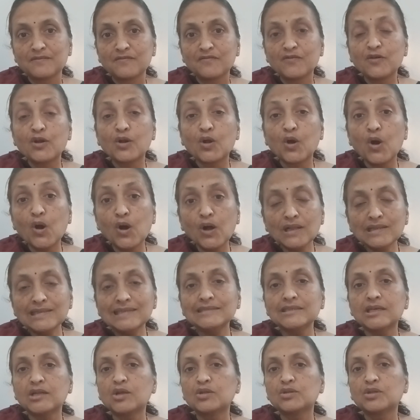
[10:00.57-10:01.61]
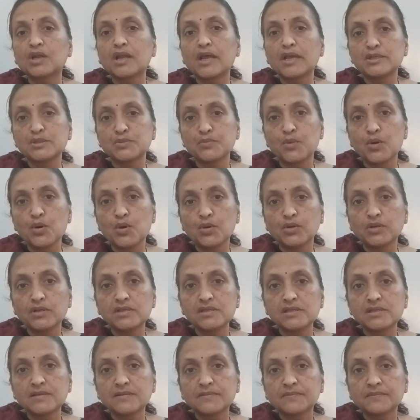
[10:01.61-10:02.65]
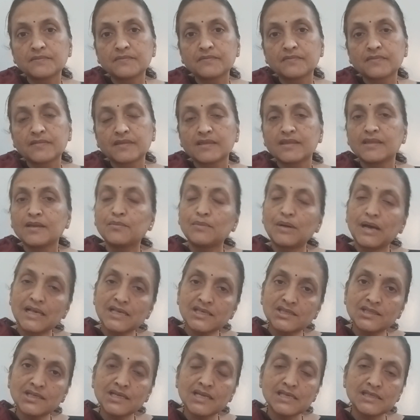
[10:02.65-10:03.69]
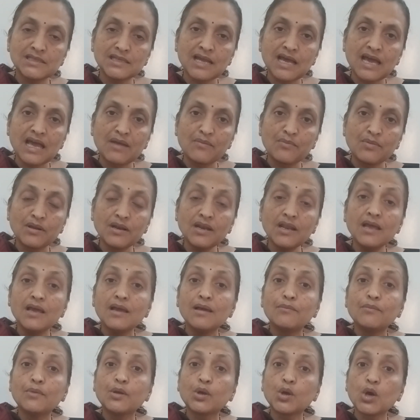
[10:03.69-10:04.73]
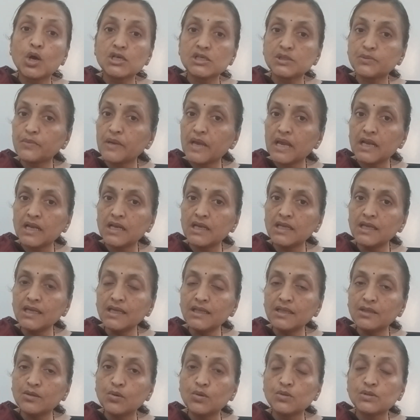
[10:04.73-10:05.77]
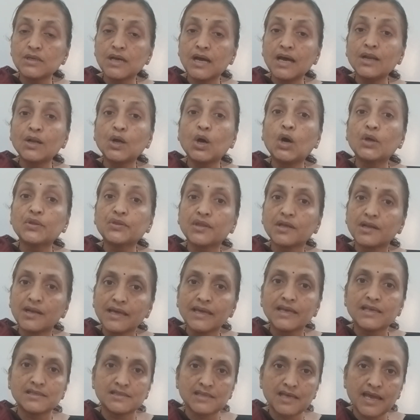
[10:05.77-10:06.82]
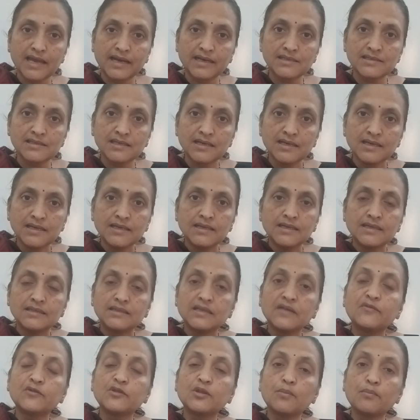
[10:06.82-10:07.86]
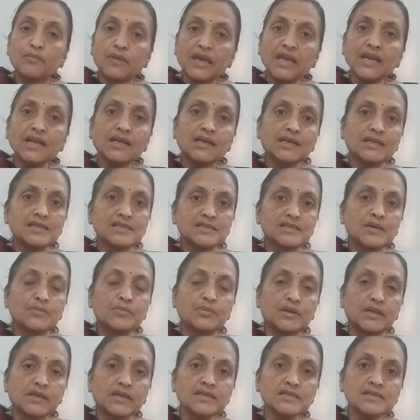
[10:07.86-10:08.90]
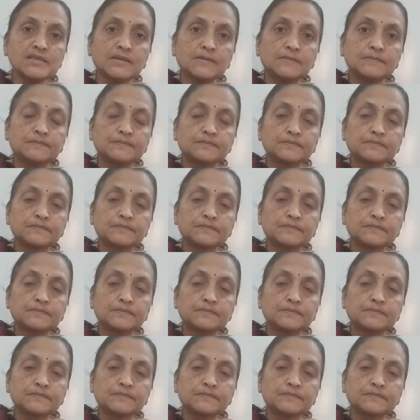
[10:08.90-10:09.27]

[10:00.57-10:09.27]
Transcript: for all these unauthorized modes, the master is liable, because mainly those are authorized acts. Therefore, the main concept is